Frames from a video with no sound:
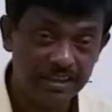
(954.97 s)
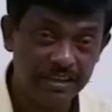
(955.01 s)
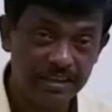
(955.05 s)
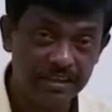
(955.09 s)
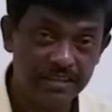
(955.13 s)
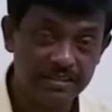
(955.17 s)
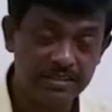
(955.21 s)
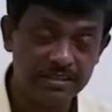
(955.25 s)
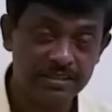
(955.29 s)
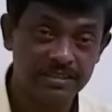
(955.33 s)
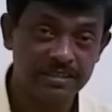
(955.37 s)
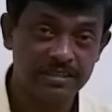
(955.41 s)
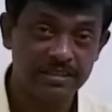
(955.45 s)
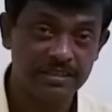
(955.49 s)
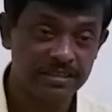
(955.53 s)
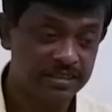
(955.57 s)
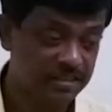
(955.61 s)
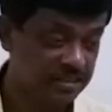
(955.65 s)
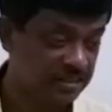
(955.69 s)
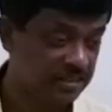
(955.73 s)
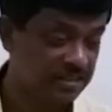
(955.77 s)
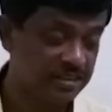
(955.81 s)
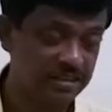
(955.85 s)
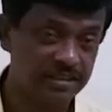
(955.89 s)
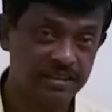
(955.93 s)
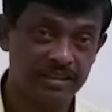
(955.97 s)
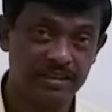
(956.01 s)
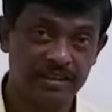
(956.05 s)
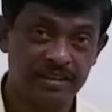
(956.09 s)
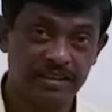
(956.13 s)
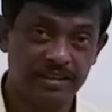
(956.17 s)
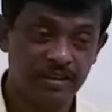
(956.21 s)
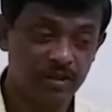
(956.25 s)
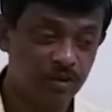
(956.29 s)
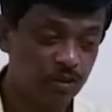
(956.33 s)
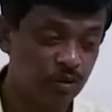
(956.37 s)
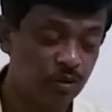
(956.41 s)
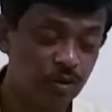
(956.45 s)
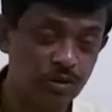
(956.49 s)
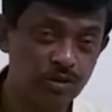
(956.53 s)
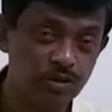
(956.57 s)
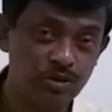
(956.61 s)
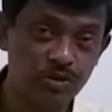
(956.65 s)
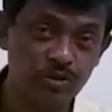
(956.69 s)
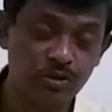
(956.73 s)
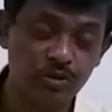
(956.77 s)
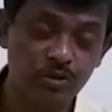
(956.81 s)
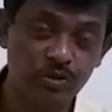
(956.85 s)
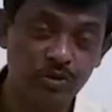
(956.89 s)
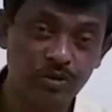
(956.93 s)
is goes
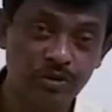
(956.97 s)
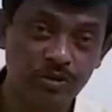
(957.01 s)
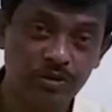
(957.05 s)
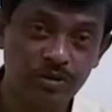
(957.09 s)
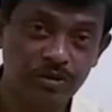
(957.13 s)
to